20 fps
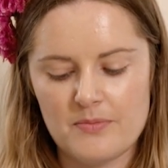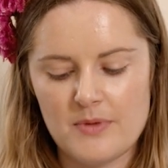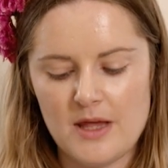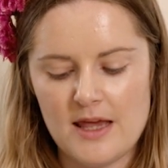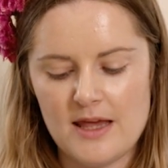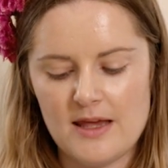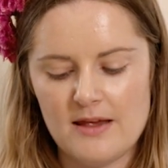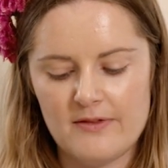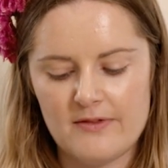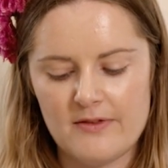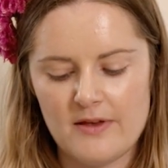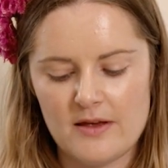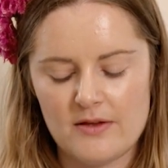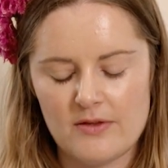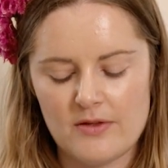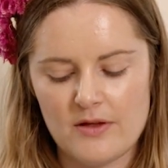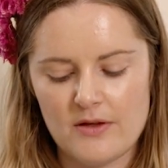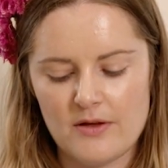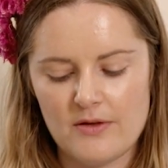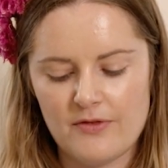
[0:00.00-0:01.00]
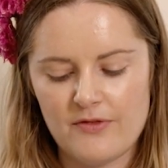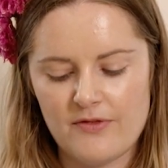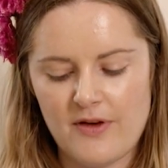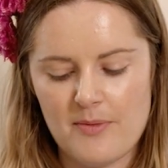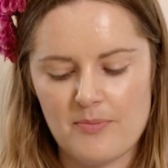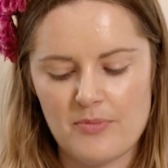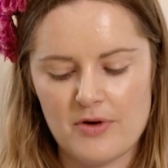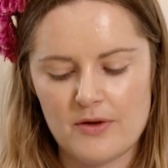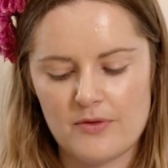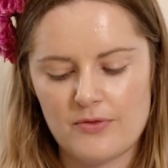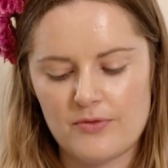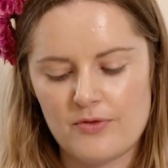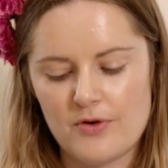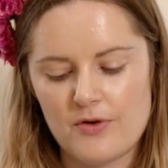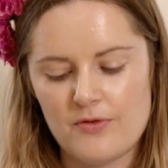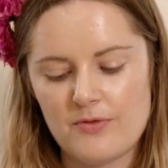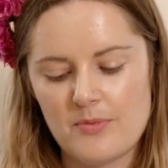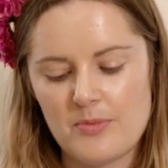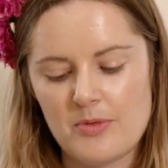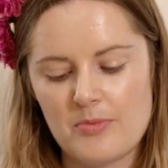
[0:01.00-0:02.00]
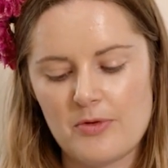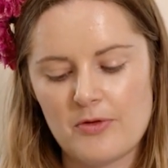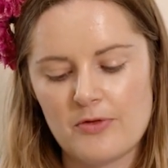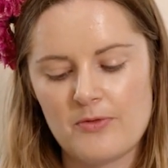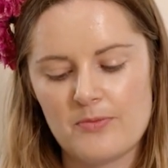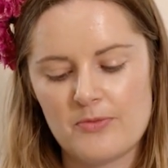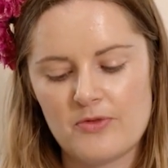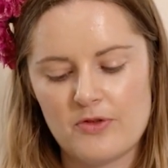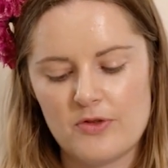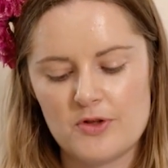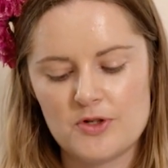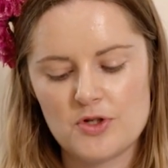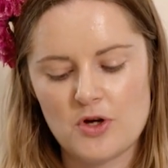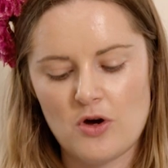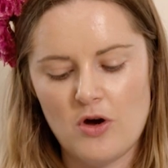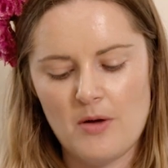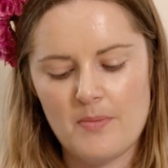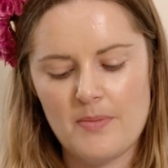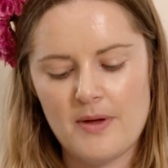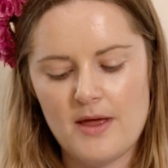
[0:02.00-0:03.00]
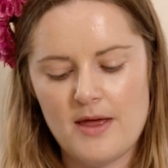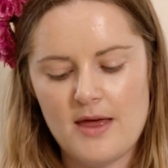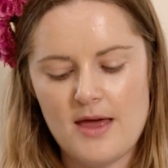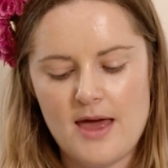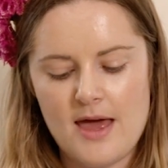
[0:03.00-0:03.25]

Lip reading: easing the fabric through from the bottom to the top.